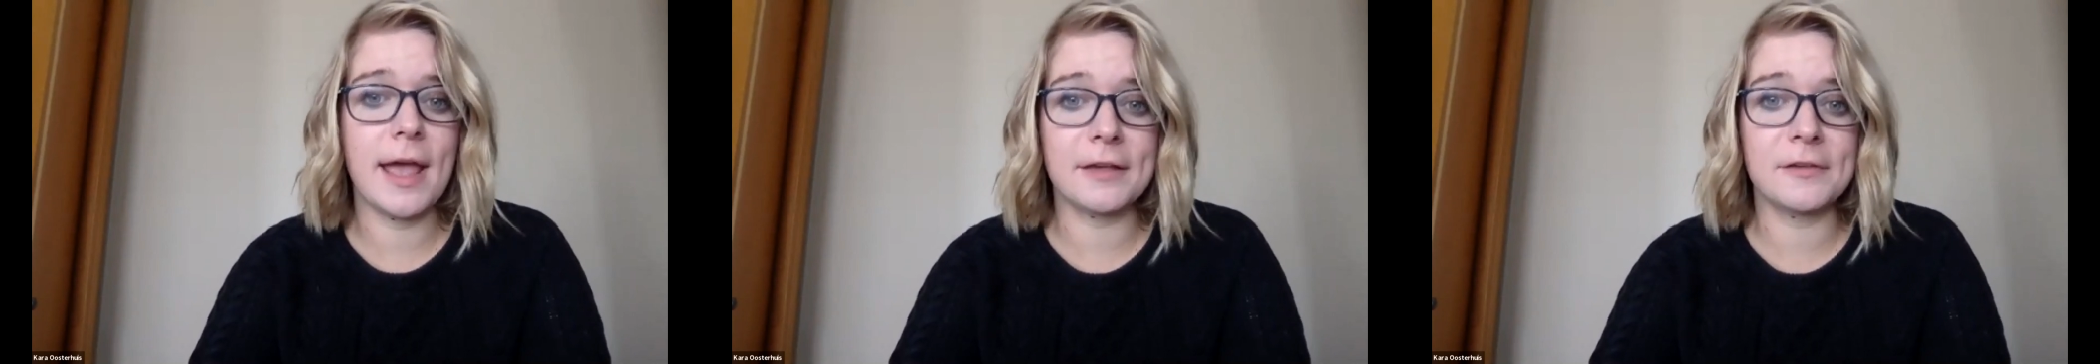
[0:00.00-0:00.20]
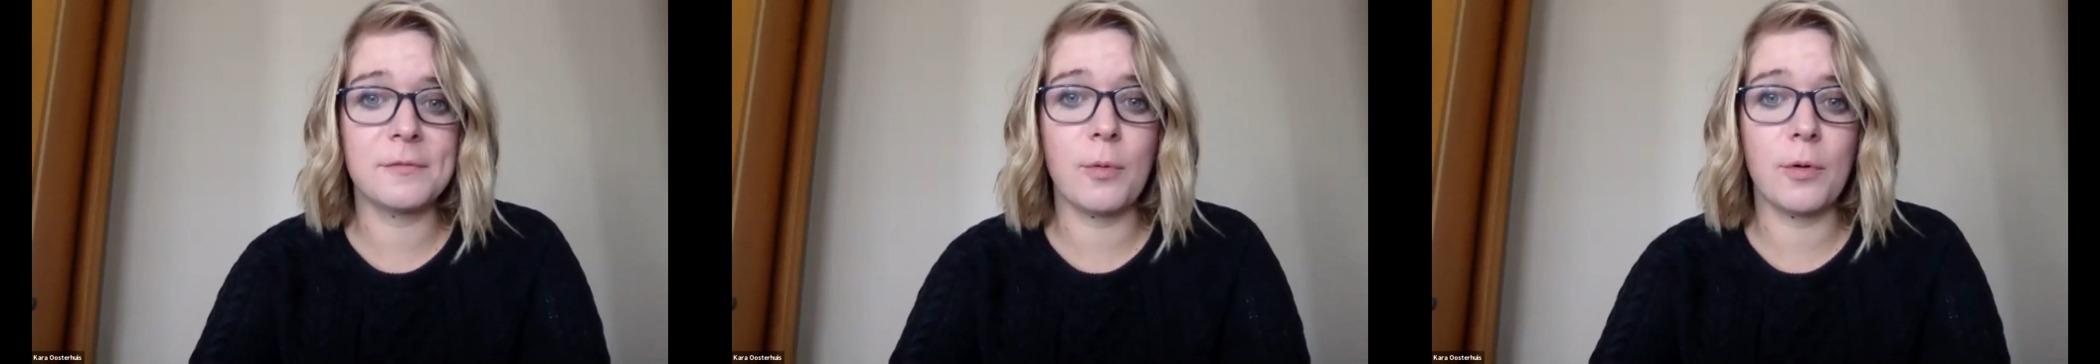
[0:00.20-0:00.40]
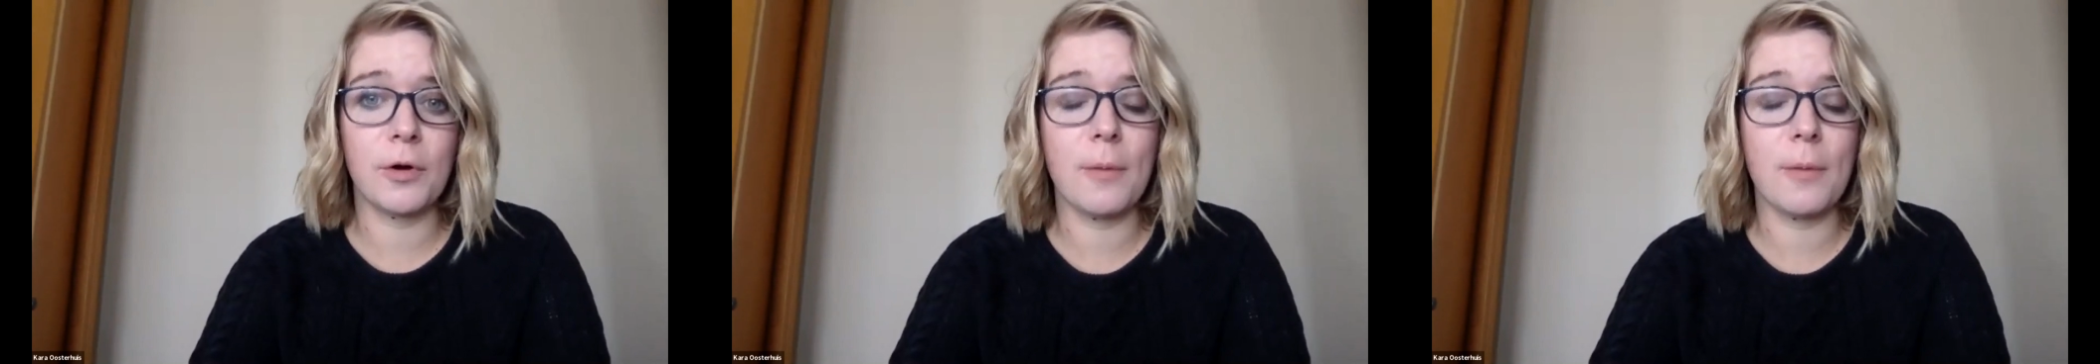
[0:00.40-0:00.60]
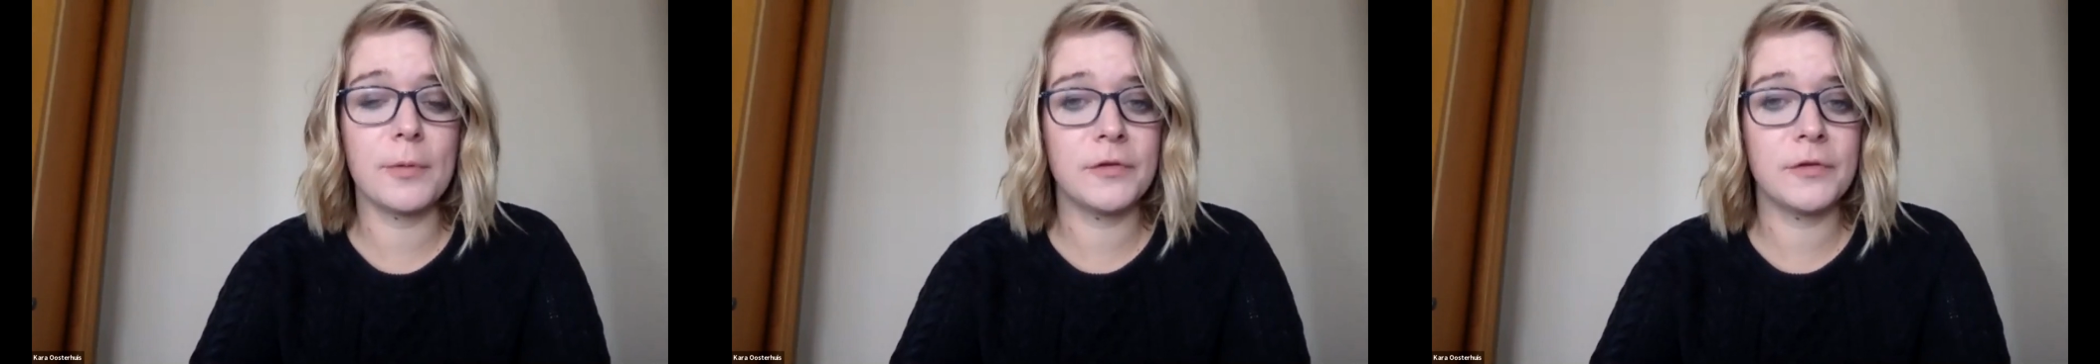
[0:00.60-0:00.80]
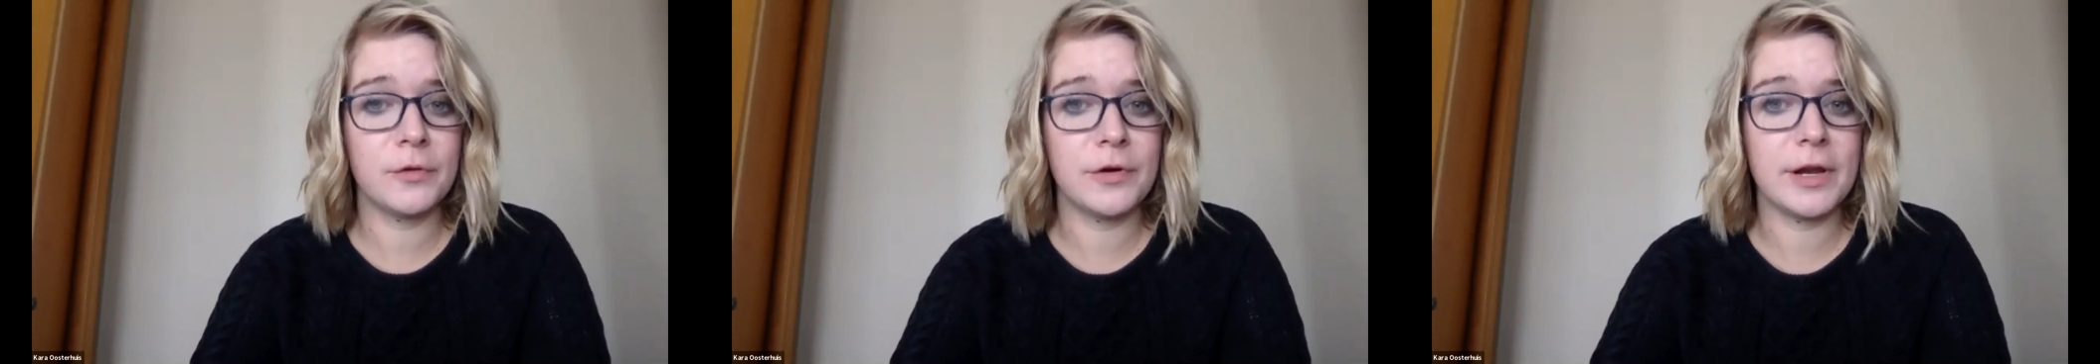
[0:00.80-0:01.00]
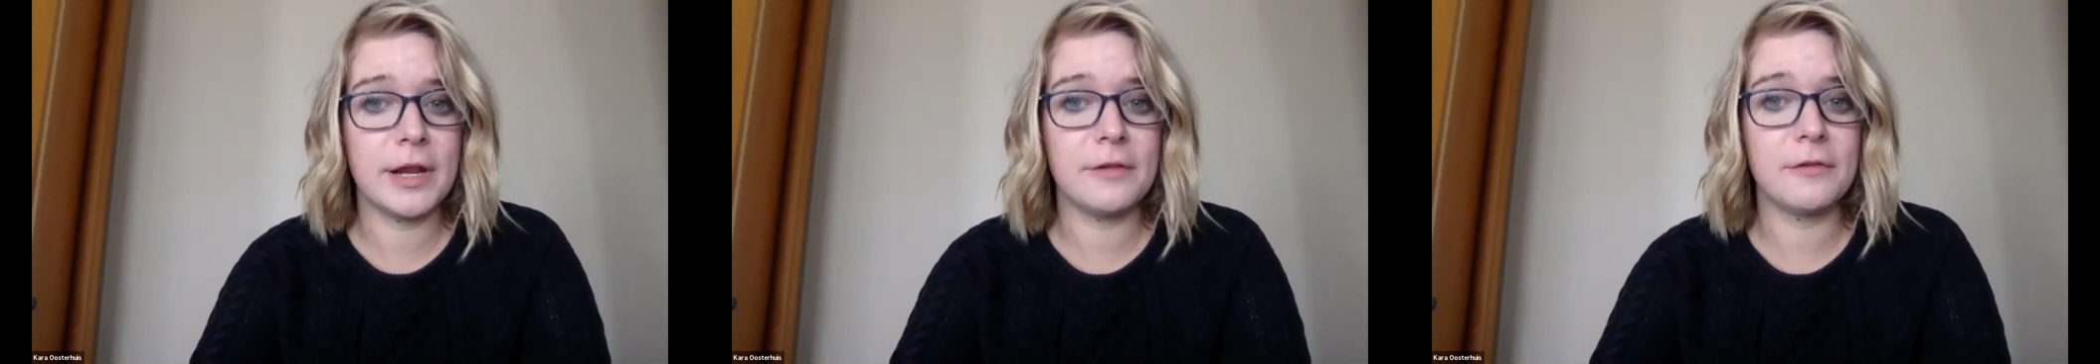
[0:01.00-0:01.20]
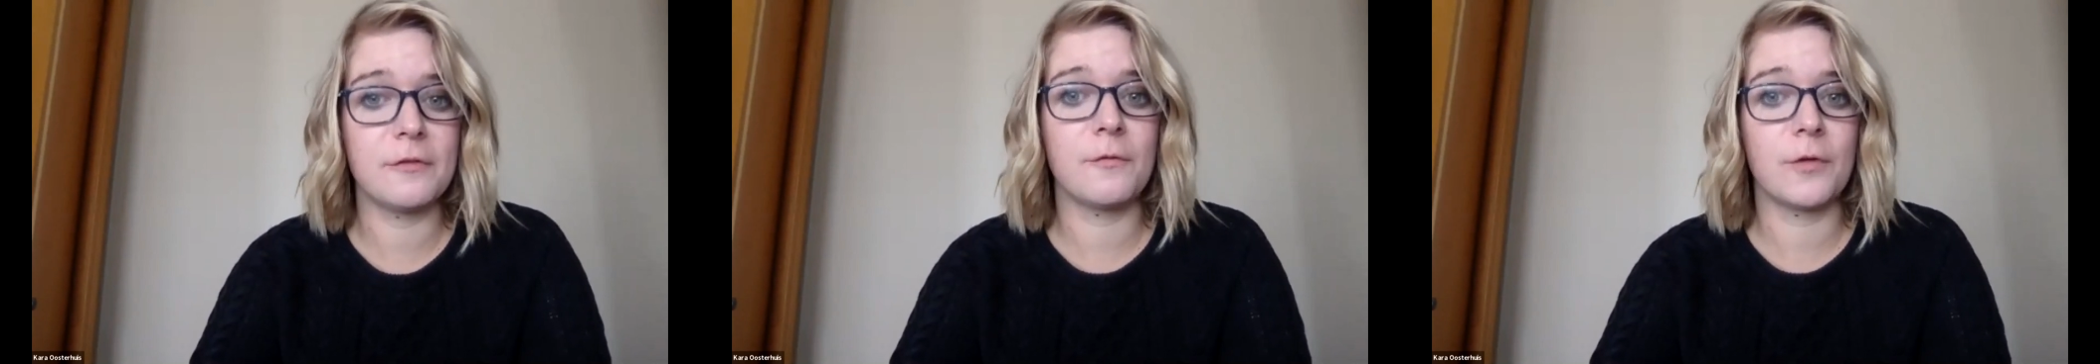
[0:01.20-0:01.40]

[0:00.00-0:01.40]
export opportunities